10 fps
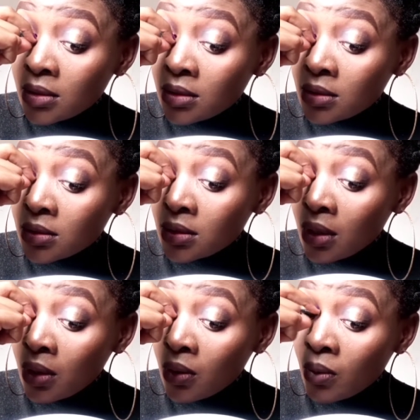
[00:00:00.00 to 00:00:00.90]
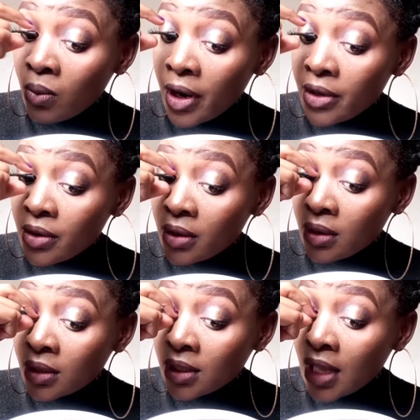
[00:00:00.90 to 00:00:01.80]
So when you
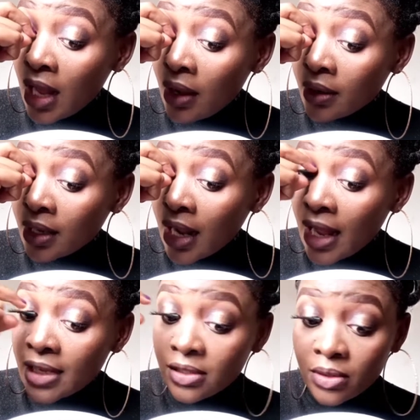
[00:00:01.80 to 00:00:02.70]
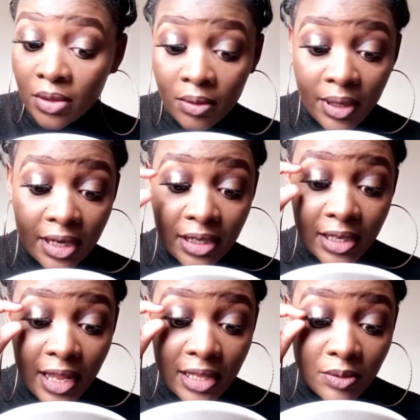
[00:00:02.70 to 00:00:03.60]
look down, guys, you know what it
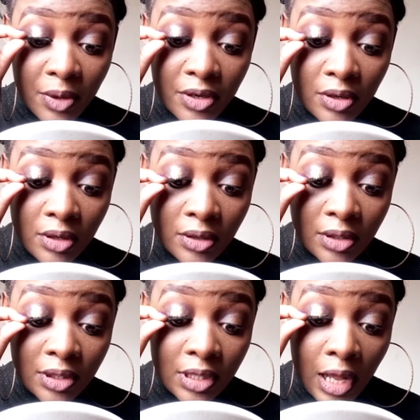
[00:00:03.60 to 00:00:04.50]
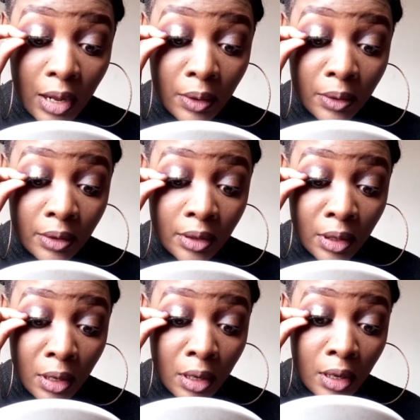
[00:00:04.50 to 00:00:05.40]
does. When you look down,
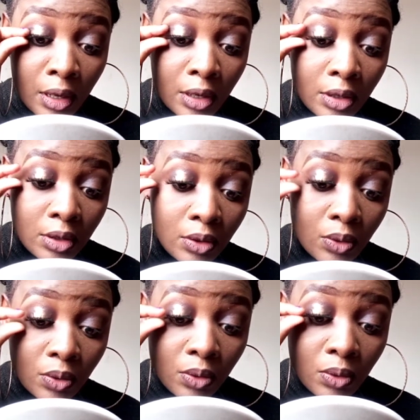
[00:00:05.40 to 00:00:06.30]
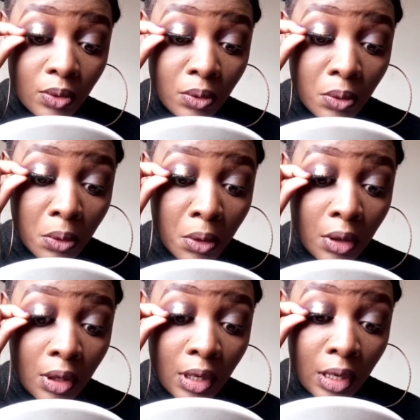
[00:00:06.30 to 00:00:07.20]
you
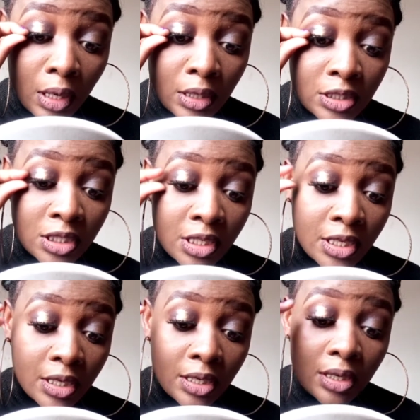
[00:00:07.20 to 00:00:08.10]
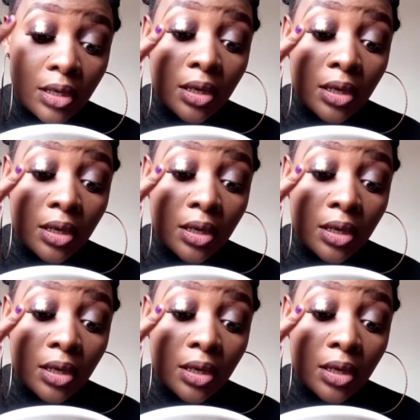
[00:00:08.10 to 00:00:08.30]
actually